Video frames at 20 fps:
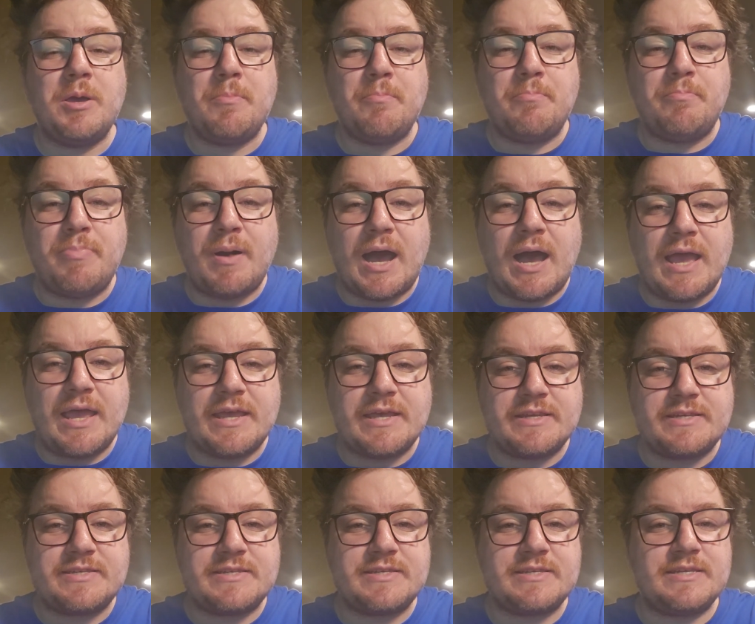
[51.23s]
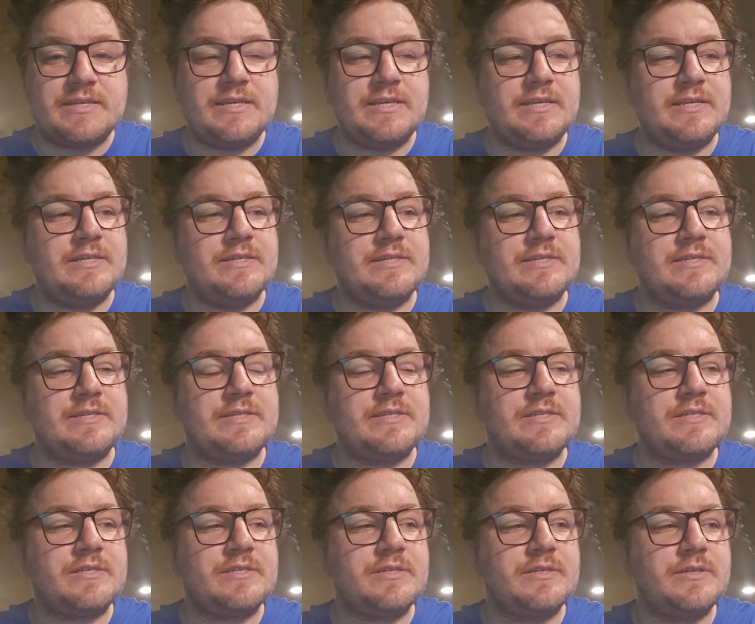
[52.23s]

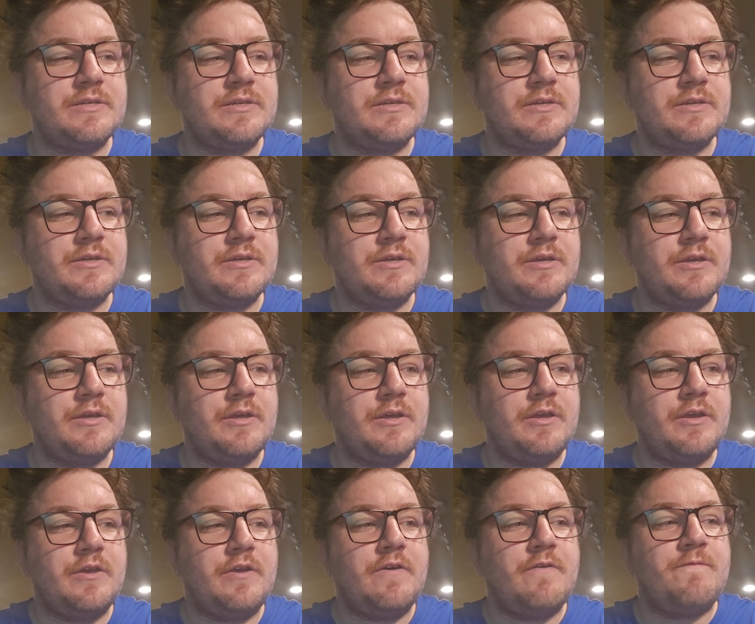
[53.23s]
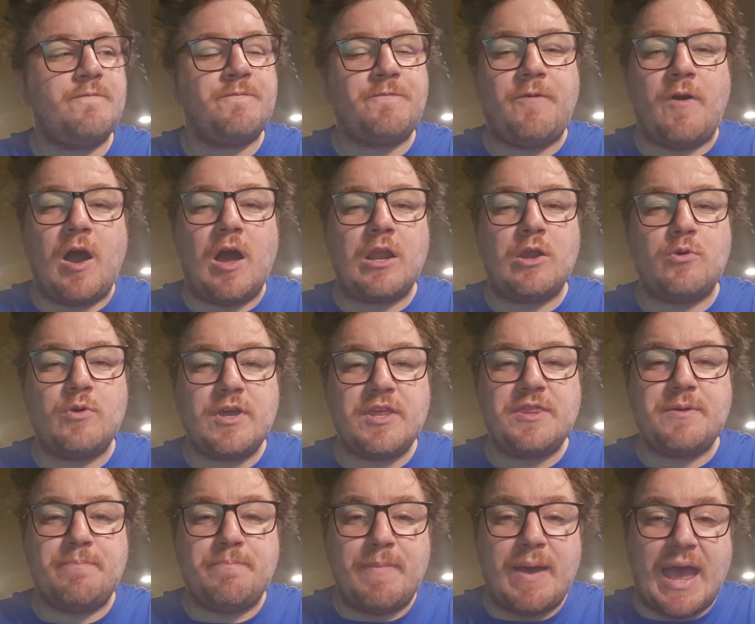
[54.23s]
biases, following
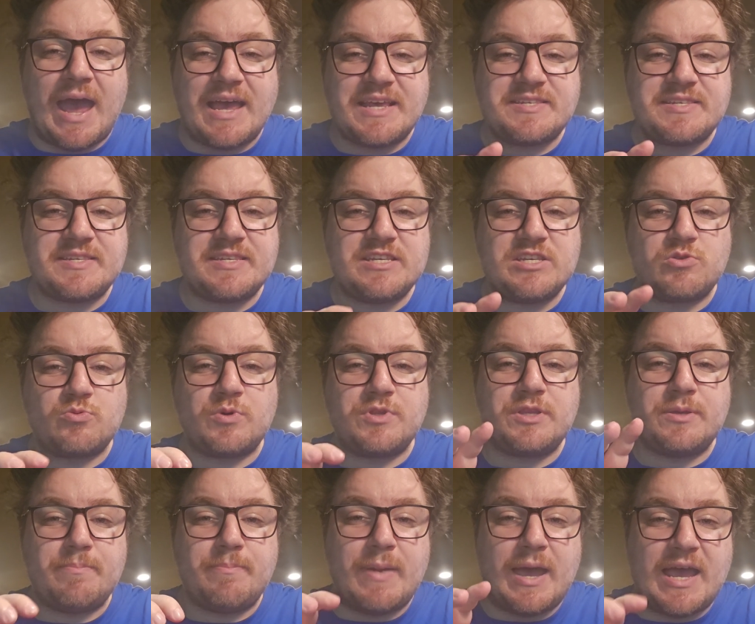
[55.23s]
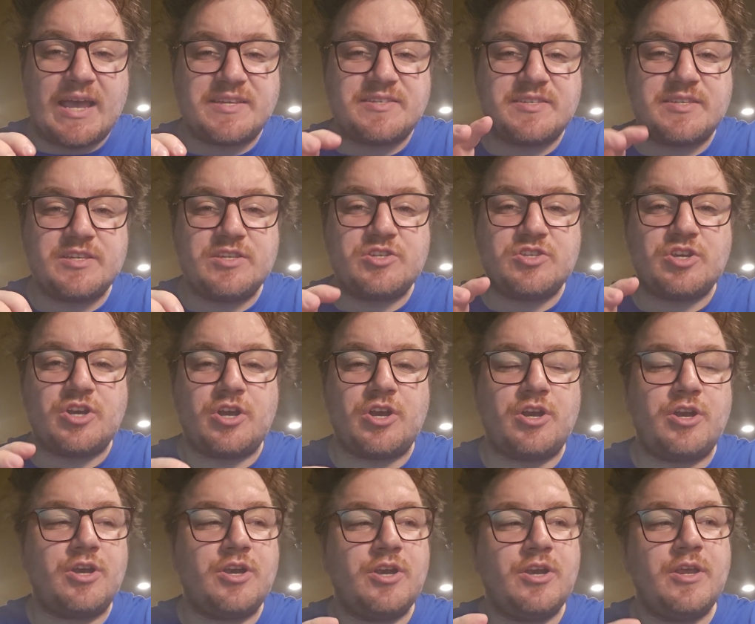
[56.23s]
the masses when the masses
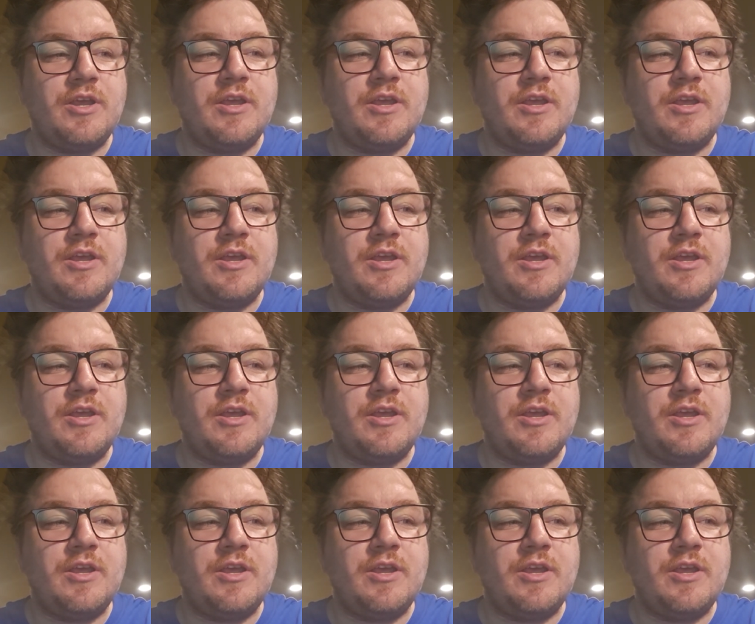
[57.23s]
are